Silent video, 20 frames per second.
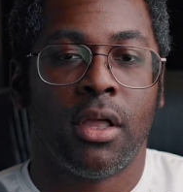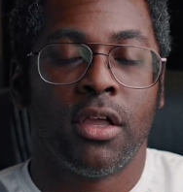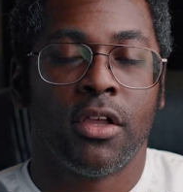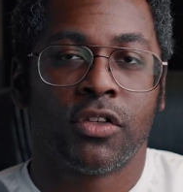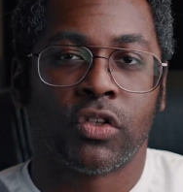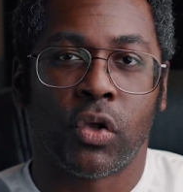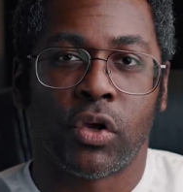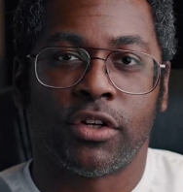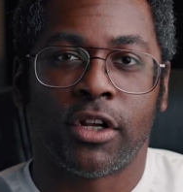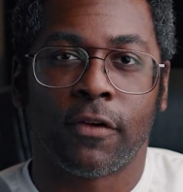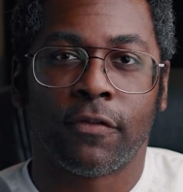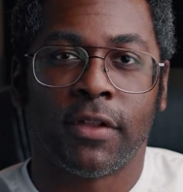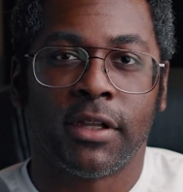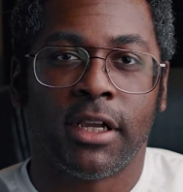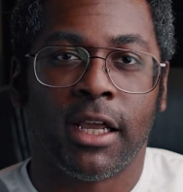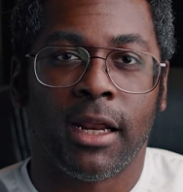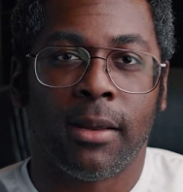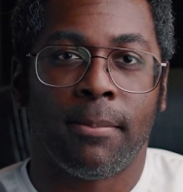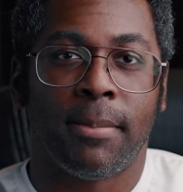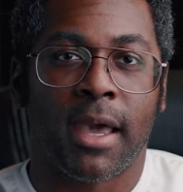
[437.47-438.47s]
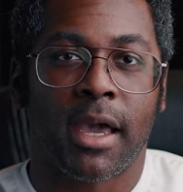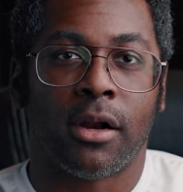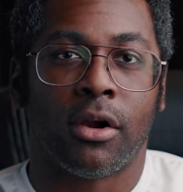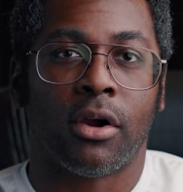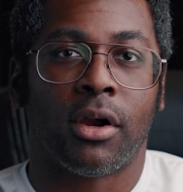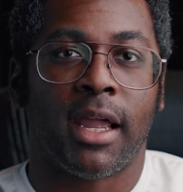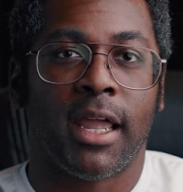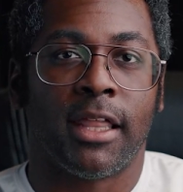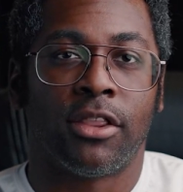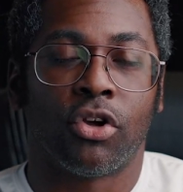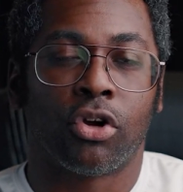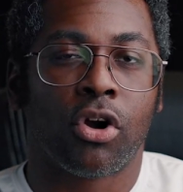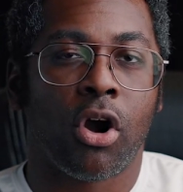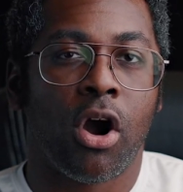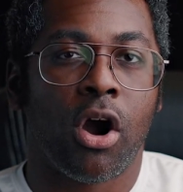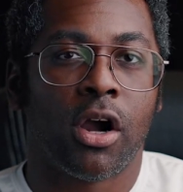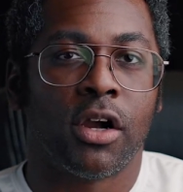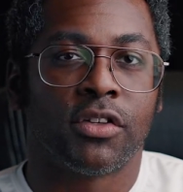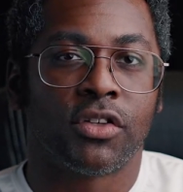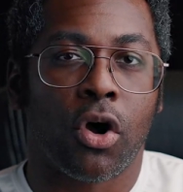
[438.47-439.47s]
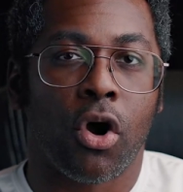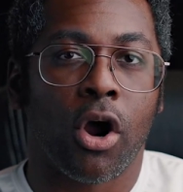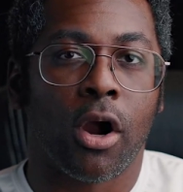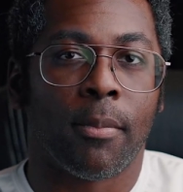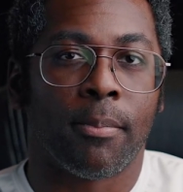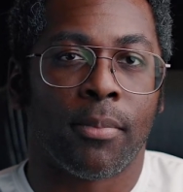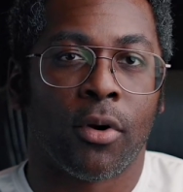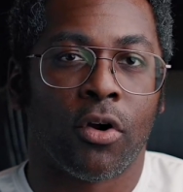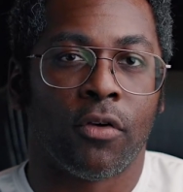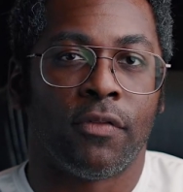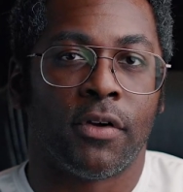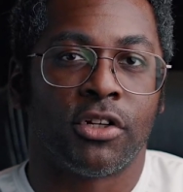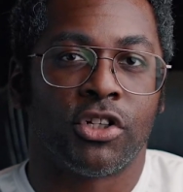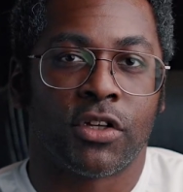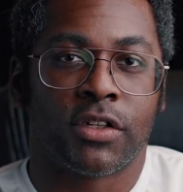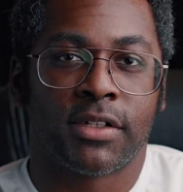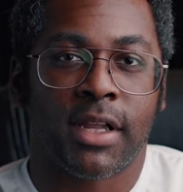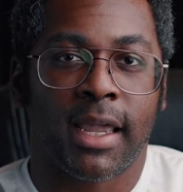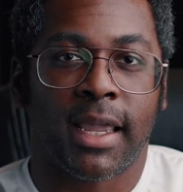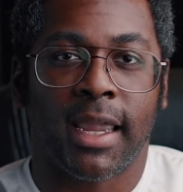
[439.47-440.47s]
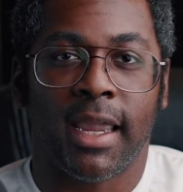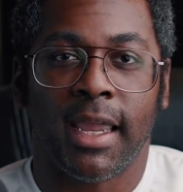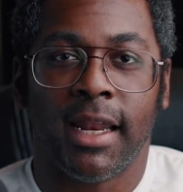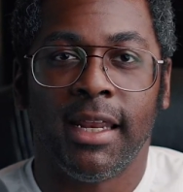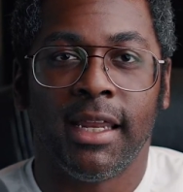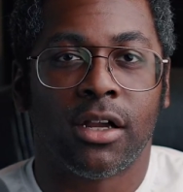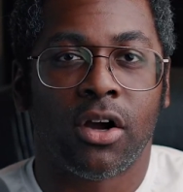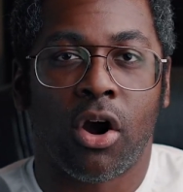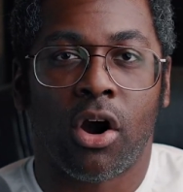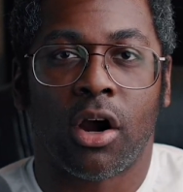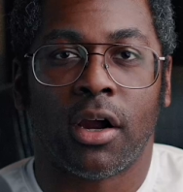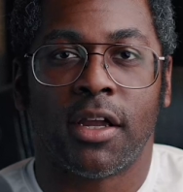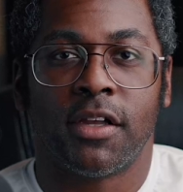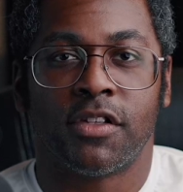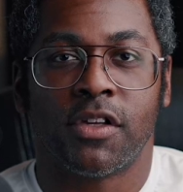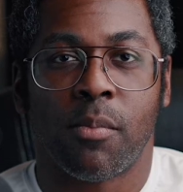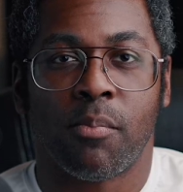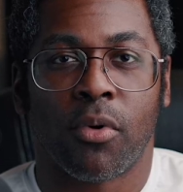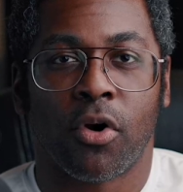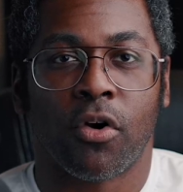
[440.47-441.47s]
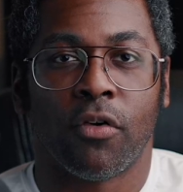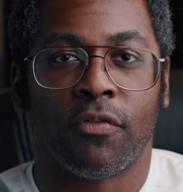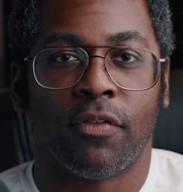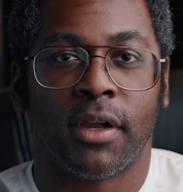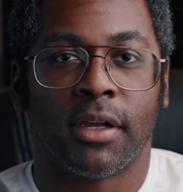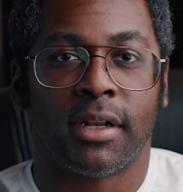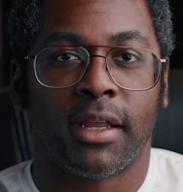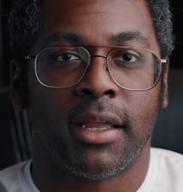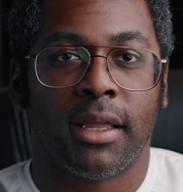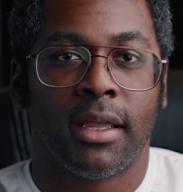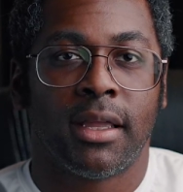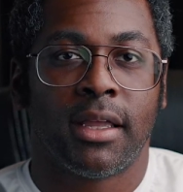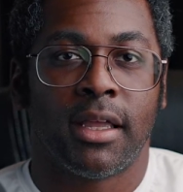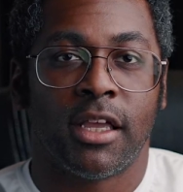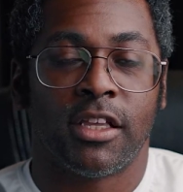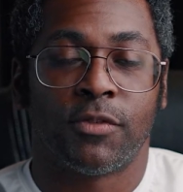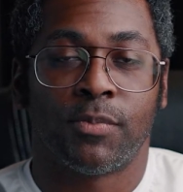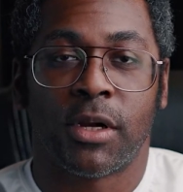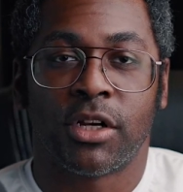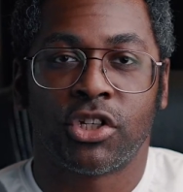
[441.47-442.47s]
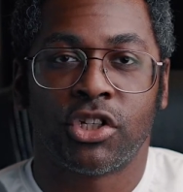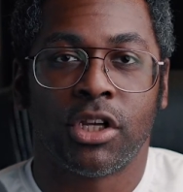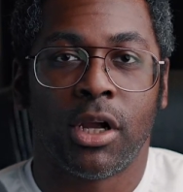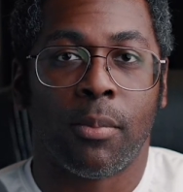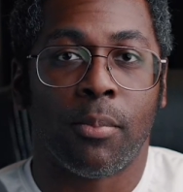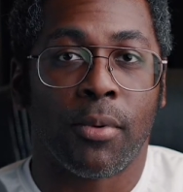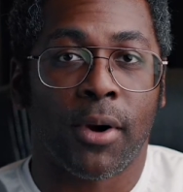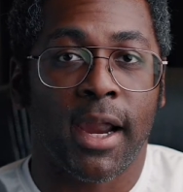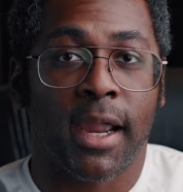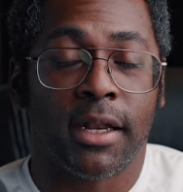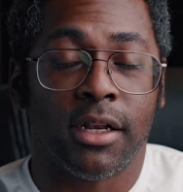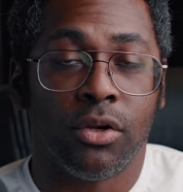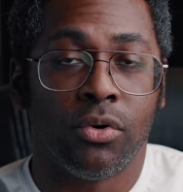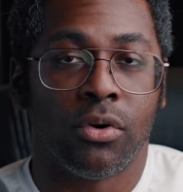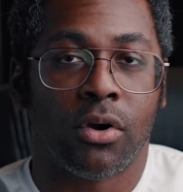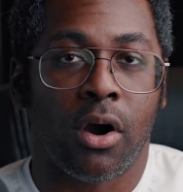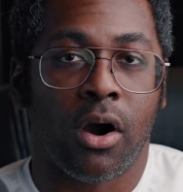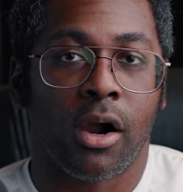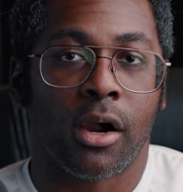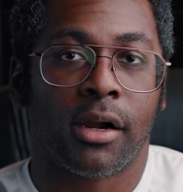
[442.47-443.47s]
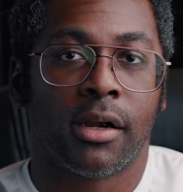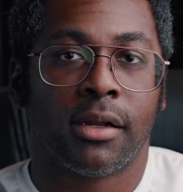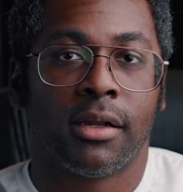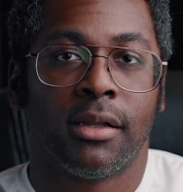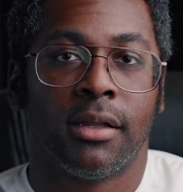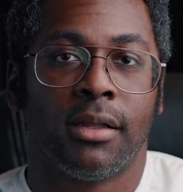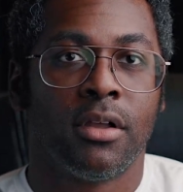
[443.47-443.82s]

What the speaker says: So they're definitely getting better, and their cars aren't perfect, just like any car isn't perfect, especially a brand new car.